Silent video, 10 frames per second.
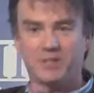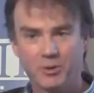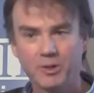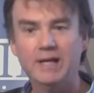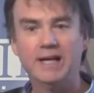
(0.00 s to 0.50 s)
you
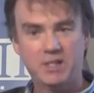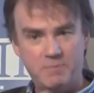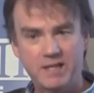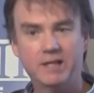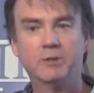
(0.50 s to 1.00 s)
know, it's
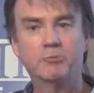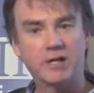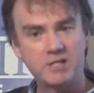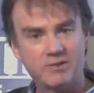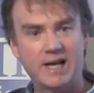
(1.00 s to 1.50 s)
bid, you know, the
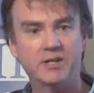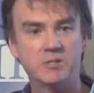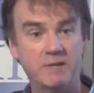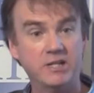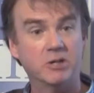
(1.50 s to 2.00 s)
price of land
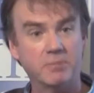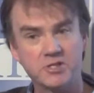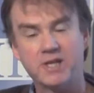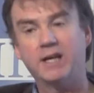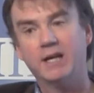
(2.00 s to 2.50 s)
is bid up
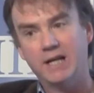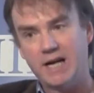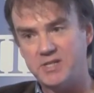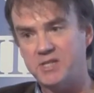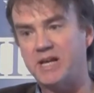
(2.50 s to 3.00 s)
as they
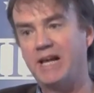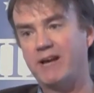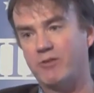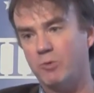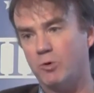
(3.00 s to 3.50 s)
as they sell
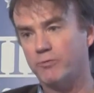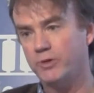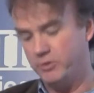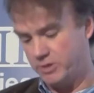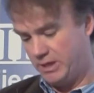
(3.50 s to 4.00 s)
ever more
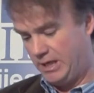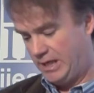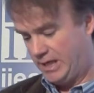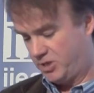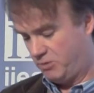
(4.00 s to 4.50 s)
food
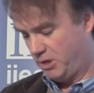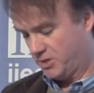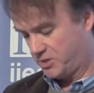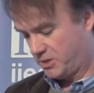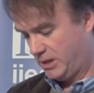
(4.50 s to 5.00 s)
uh, to
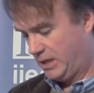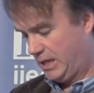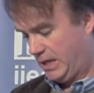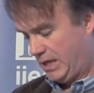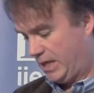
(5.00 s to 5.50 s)
us.
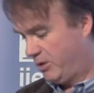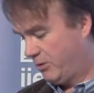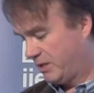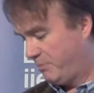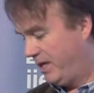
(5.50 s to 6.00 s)
And who
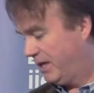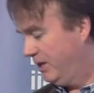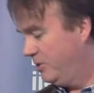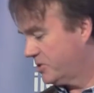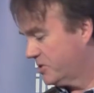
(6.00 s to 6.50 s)
are the big
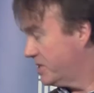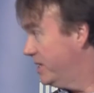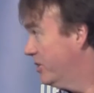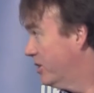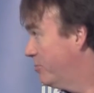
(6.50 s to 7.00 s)
losers
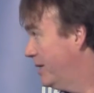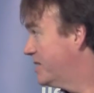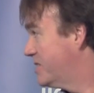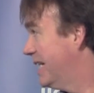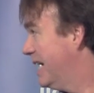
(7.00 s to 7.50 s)
in Europe? Well,
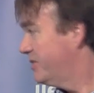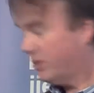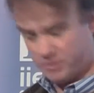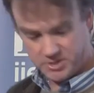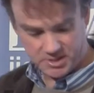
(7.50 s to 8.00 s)
it's the
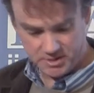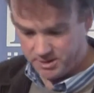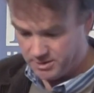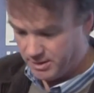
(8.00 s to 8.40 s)
landowners, isn't it?